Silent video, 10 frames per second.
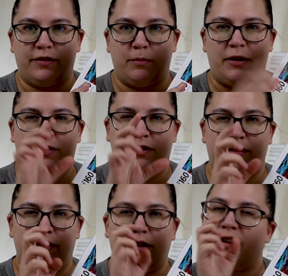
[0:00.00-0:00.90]
The
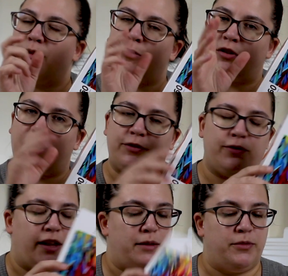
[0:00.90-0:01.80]
pieces, a lot of them look like
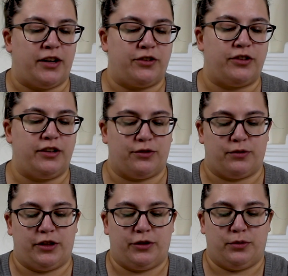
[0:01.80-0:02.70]
flames actually. It's
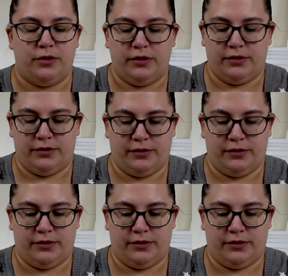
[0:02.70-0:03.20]
really cool.